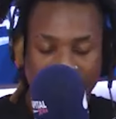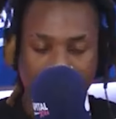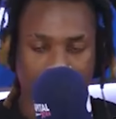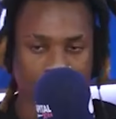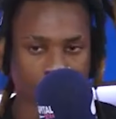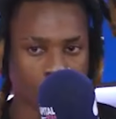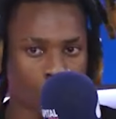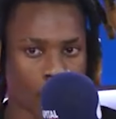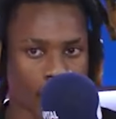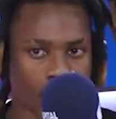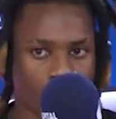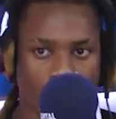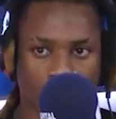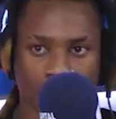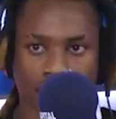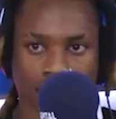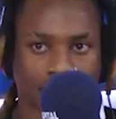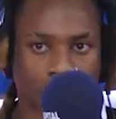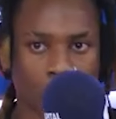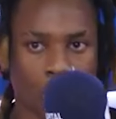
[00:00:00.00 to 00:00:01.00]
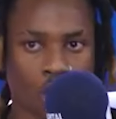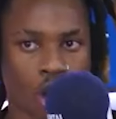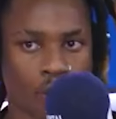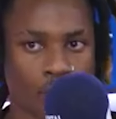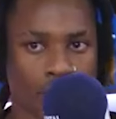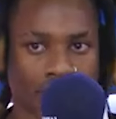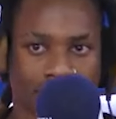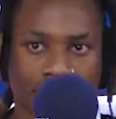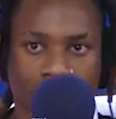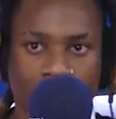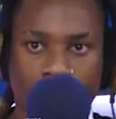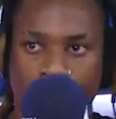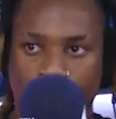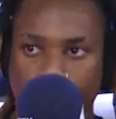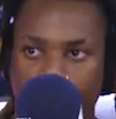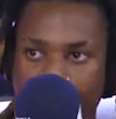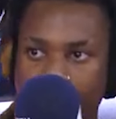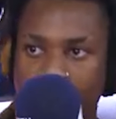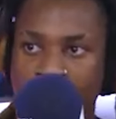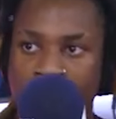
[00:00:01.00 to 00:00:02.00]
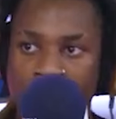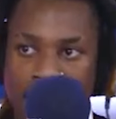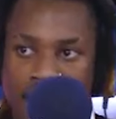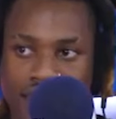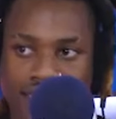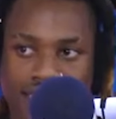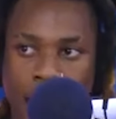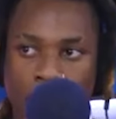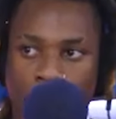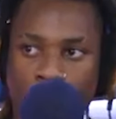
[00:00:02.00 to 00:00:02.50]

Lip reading: Insinuate all the dough on my dinner plate. It's